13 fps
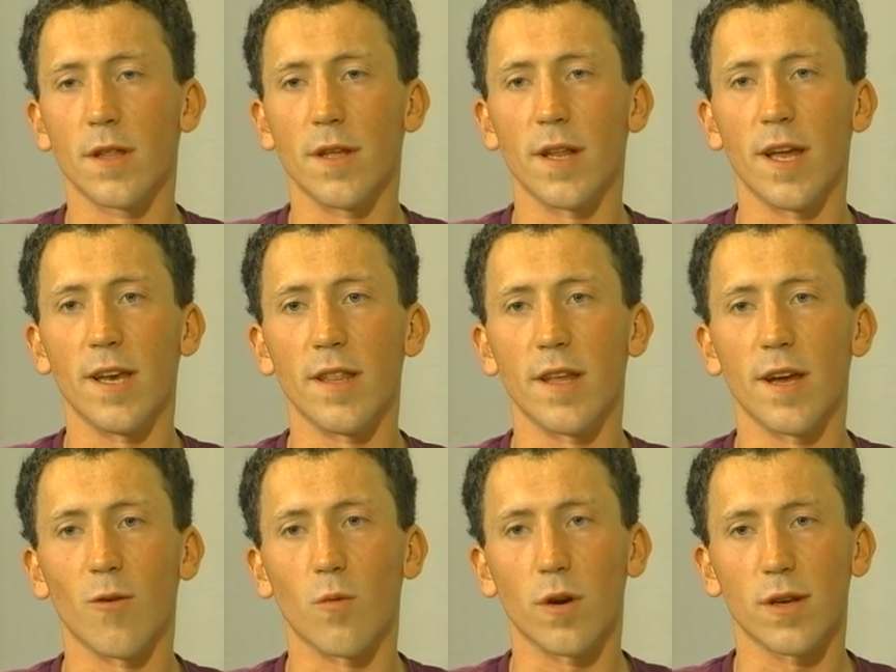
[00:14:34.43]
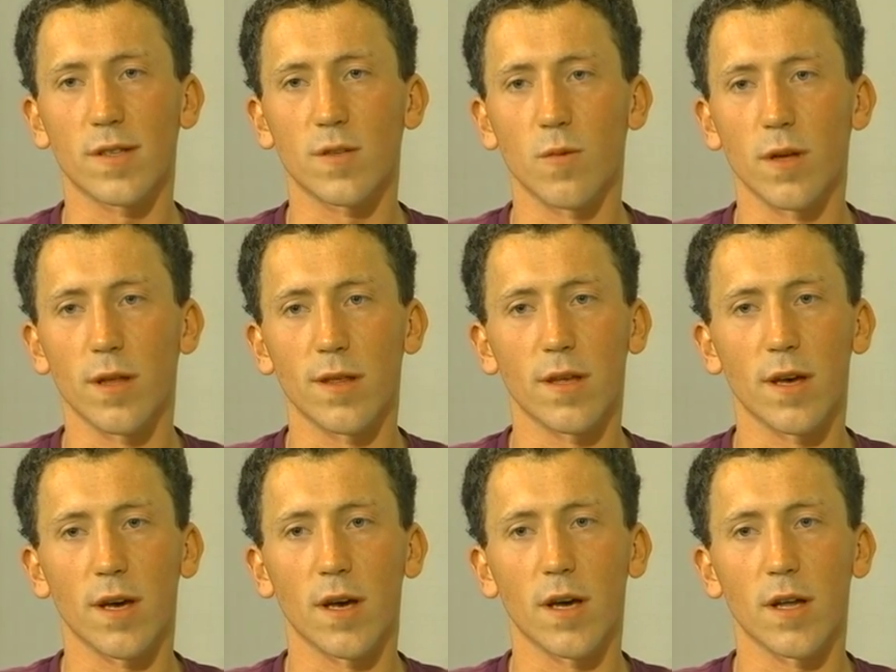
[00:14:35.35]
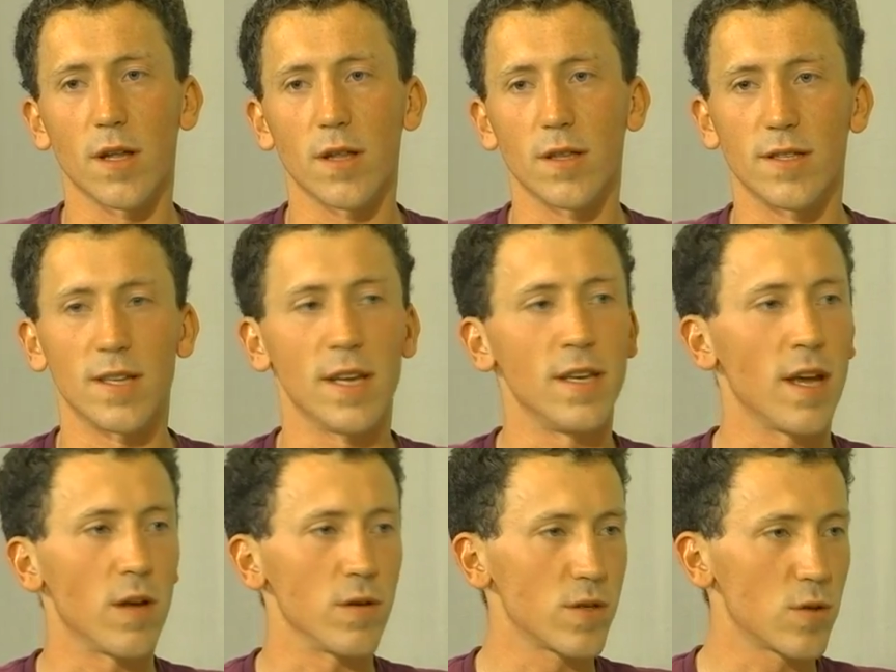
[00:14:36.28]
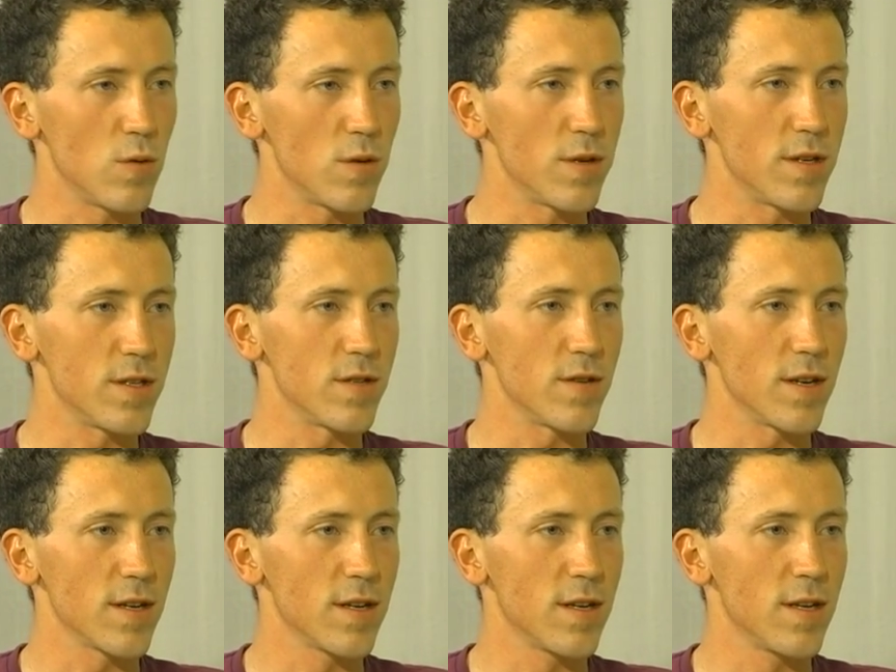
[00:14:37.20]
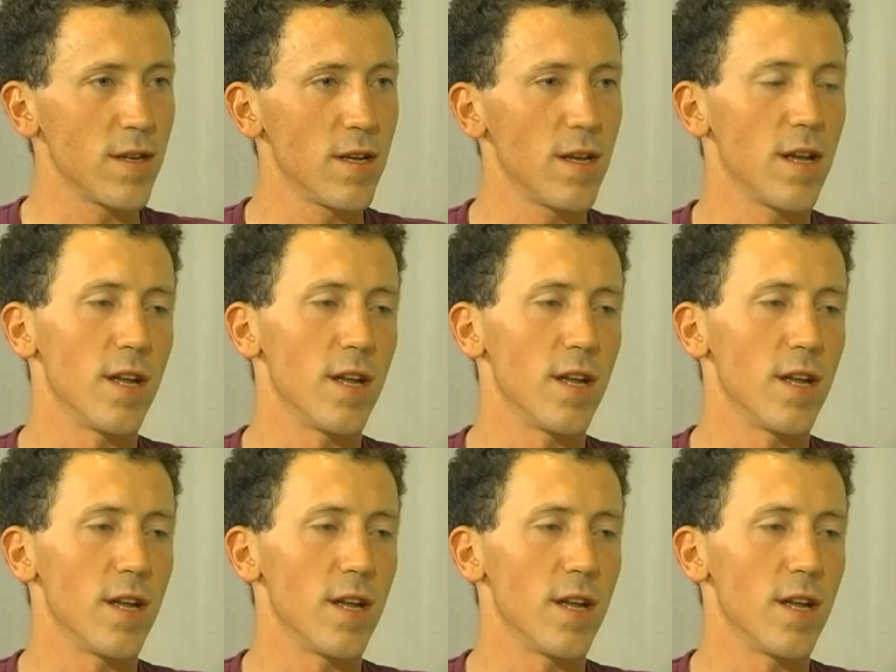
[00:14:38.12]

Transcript: the lady there works with uh, the San Diego School District, mm -hmm.